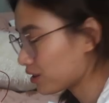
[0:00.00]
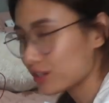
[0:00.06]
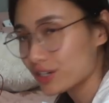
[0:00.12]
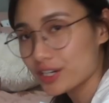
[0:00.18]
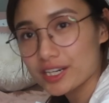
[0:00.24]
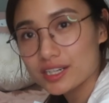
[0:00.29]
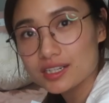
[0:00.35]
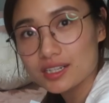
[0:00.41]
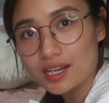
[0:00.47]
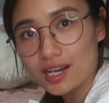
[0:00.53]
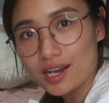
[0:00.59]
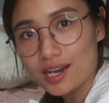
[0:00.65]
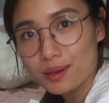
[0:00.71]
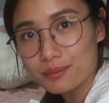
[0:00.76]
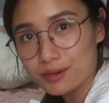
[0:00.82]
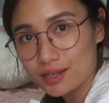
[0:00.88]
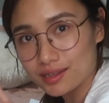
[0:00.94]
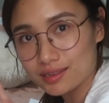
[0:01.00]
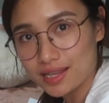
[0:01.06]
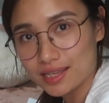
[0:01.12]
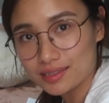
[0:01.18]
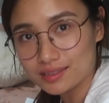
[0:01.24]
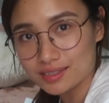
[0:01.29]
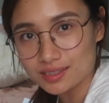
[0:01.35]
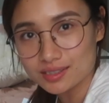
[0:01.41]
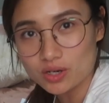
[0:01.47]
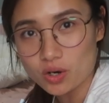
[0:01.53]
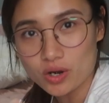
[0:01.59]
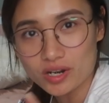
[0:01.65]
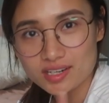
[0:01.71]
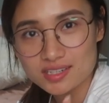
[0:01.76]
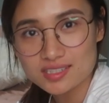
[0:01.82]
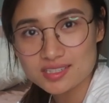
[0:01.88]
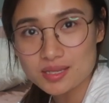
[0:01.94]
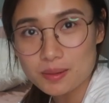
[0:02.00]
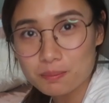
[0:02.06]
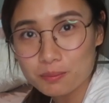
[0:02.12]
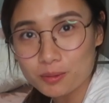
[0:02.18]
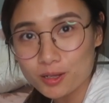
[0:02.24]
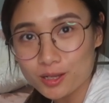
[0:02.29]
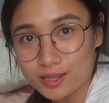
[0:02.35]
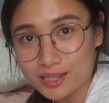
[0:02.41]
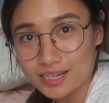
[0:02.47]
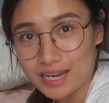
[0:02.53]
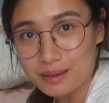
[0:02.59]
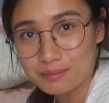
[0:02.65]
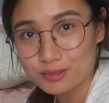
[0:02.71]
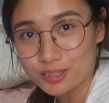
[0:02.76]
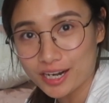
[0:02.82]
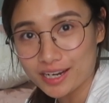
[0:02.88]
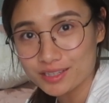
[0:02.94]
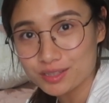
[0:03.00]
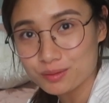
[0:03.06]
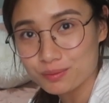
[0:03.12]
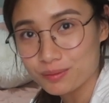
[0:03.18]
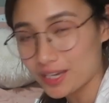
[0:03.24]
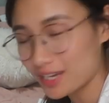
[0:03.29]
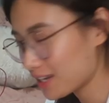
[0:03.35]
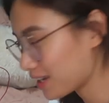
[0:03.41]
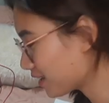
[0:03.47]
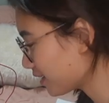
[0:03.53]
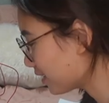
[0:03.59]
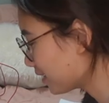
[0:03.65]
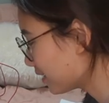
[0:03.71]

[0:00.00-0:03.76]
third um, letter or symbol that I'm trying to make.